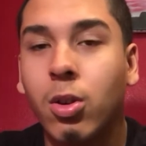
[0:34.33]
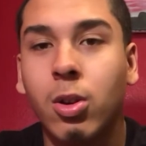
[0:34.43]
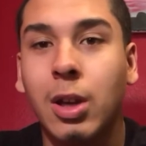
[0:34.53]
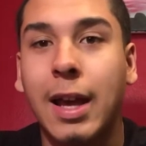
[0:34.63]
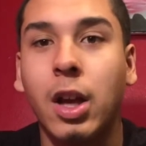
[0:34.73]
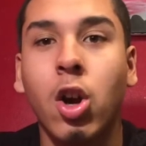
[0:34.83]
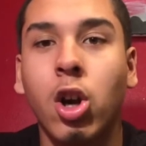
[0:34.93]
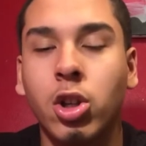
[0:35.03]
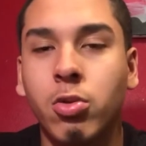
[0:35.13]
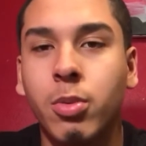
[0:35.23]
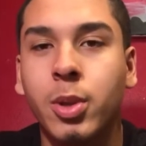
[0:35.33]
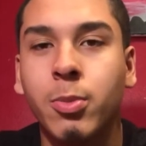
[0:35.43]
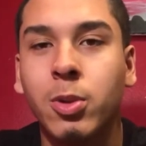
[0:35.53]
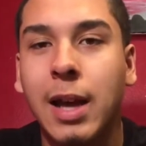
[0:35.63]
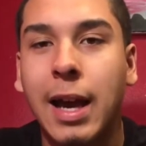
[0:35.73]
like argue with
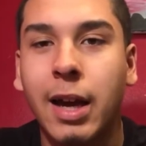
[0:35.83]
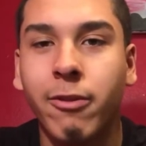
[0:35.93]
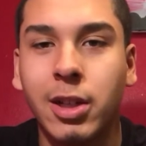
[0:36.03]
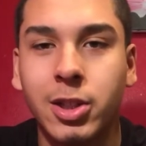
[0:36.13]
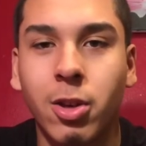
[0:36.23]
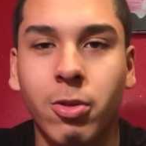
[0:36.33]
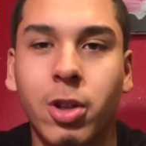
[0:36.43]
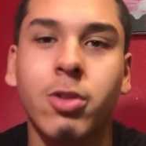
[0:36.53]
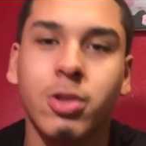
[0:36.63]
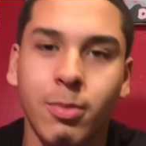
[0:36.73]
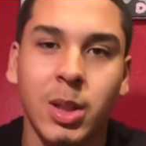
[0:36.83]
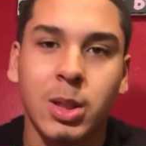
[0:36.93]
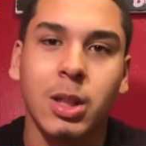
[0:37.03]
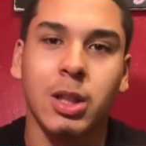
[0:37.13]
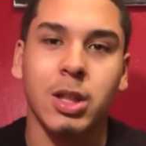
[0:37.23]
people that I really don't know. So
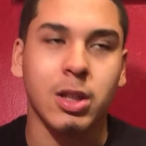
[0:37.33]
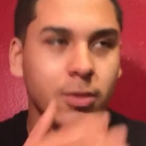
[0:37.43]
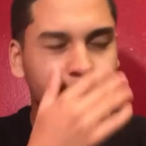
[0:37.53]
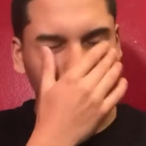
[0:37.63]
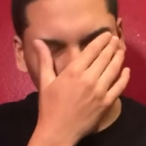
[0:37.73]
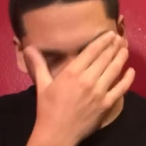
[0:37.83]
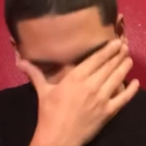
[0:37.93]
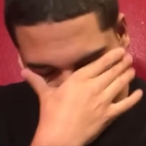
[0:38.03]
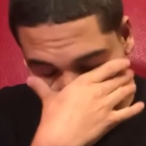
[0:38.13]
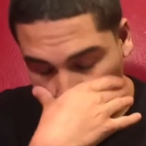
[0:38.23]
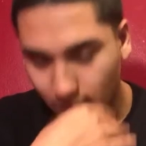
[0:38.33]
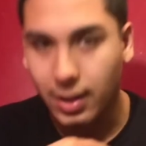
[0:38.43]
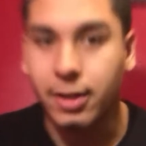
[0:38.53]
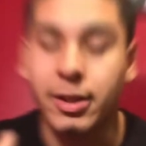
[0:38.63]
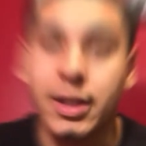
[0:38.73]
basically,
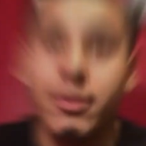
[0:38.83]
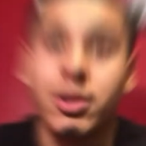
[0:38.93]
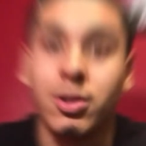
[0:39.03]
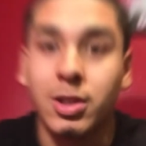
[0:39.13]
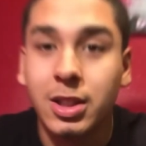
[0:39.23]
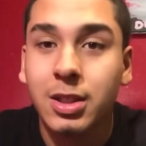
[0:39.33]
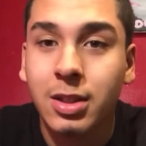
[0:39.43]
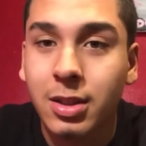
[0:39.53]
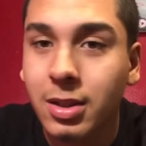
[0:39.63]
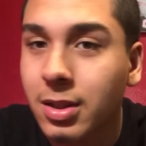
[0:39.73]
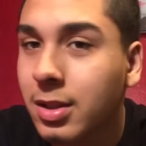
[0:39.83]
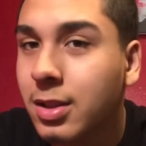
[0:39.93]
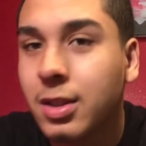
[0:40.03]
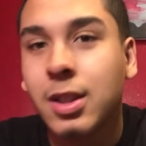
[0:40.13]
yeah. Okay, so this